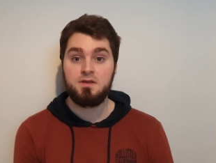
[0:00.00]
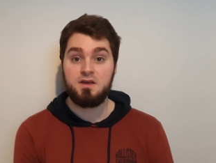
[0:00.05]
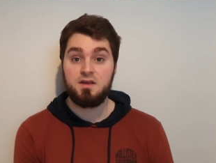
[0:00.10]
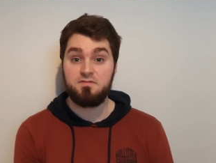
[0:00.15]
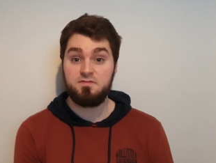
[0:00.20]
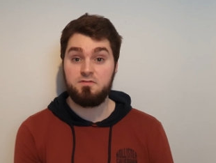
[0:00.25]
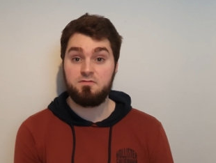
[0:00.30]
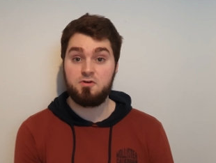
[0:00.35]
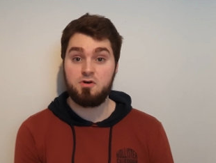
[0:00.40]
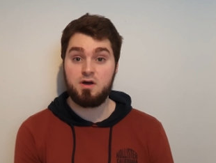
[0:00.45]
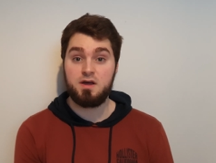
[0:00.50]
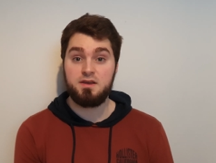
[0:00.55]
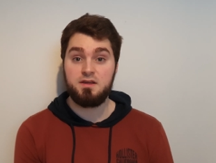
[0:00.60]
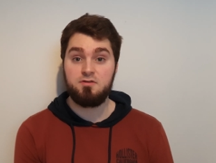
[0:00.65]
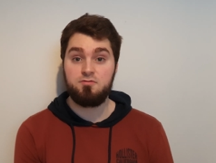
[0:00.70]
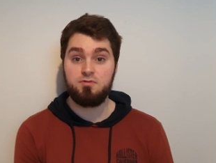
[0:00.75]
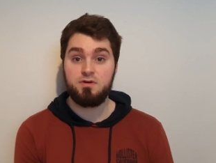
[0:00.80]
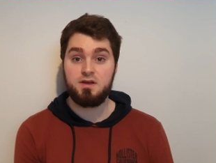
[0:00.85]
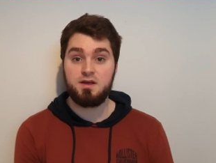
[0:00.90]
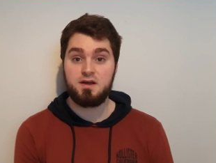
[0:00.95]
If you've got any
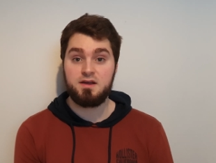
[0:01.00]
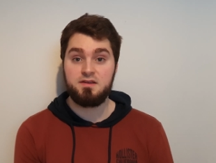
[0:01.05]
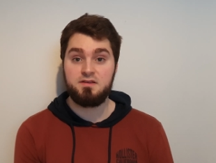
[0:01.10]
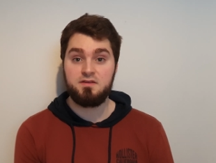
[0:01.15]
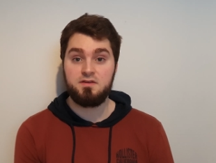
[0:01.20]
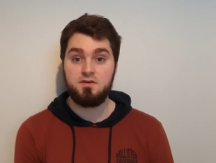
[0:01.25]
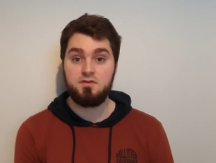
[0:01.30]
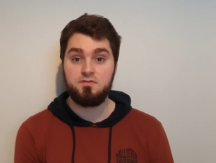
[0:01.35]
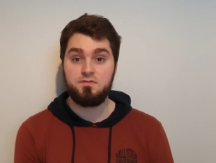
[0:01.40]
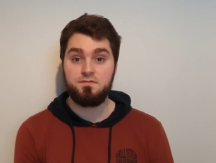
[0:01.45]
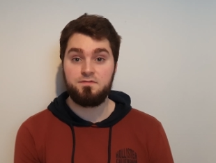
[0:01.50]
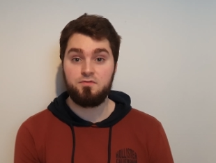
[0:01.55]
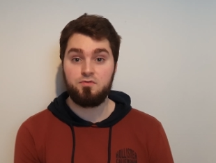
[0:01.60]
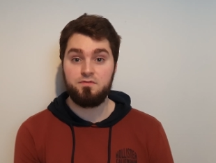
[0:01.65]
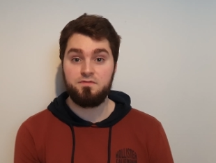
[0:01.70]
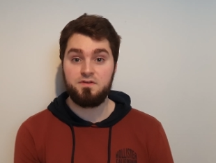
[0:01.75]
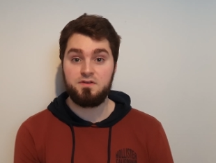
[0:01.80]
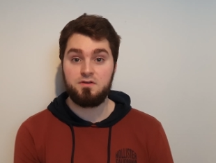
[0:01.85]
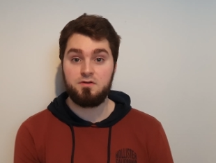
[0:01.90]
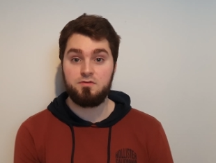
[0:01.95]
great ideas for
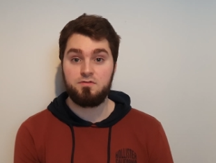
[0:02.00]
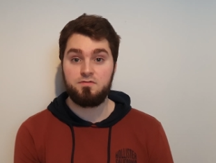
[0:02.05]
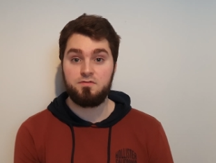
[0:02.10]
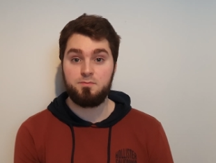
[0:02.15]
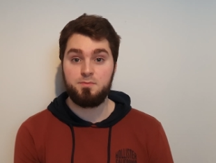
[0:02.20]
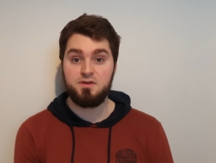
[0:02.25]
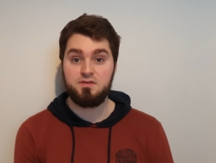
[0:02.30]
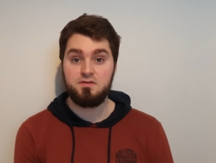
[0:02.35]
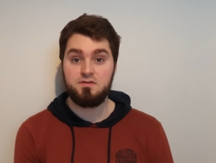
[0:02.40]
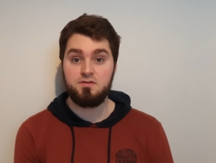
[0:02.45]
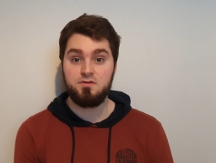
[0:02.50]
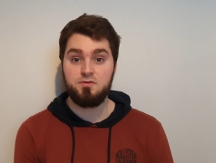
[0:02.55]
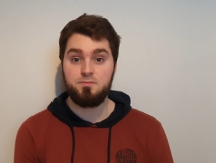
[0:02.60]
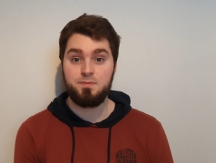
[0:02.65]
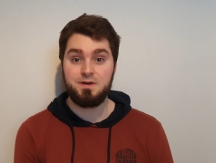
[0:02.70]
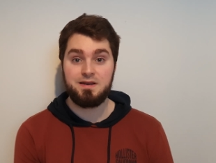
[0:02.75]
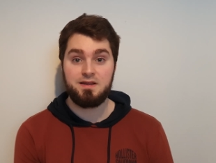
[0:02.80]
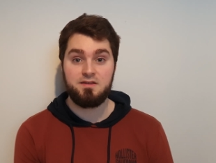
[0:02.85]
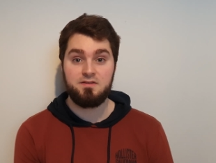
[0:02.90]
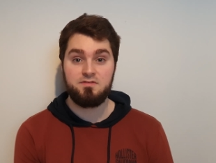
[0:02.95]
videos for me to do,
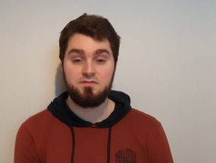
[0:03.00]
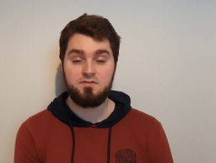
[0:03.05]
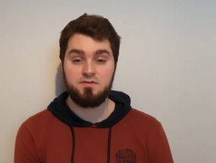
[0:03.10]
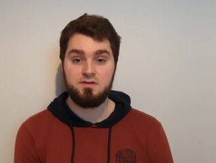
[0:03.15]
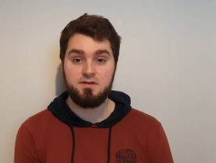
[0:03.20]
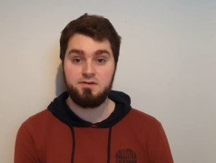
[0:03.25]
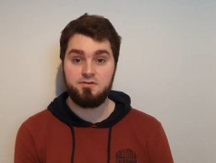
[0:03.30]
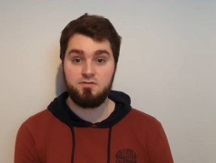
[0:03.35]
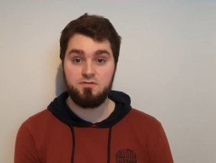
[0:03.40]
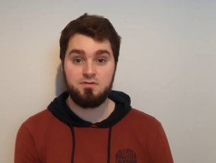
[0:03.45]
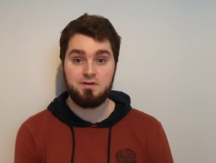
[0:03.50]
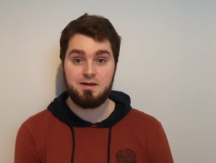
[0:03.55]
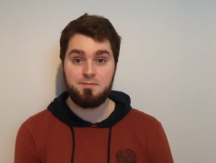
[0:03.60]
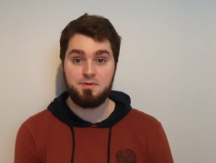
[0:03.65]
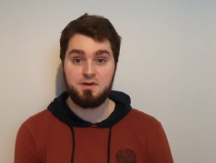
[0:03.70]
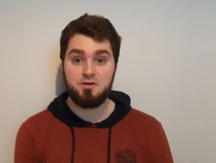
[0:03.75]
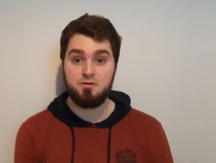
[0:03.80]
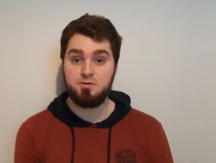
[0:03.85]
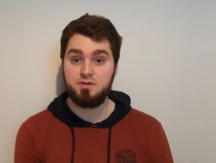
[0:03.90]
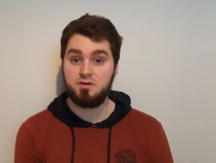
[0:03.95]
please do let
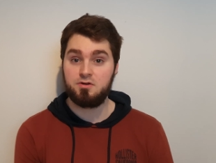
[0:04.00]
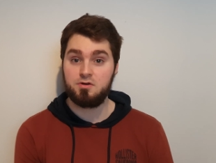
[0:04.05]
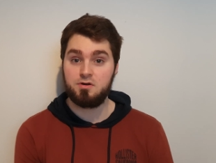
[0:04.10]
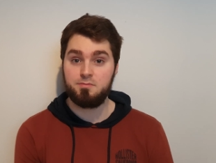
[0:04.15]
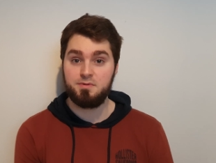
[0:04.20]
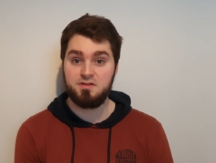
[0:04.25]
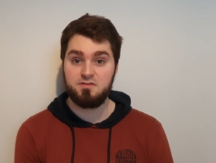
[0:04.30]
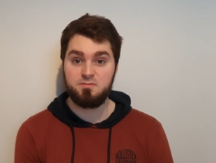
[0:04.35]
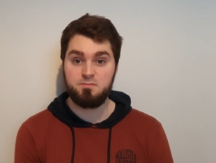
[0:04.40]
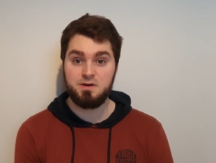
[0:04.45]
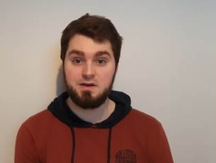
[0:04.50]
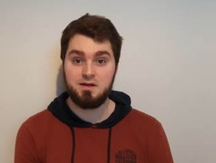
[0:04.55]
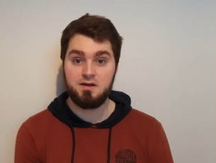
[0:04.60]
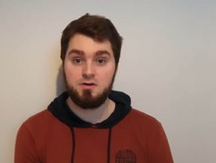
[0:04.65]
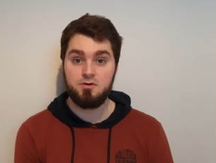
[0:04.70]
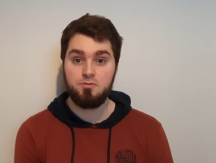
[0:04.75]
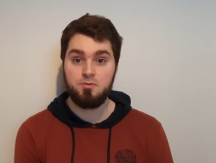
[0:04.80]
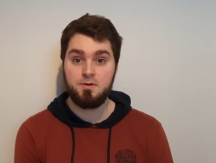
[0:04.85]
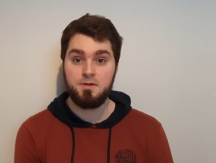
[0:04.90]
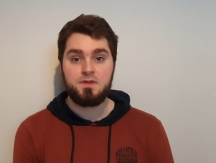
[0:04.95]
me know in the comments
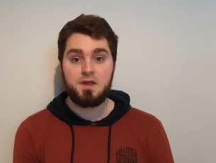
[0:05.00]
below.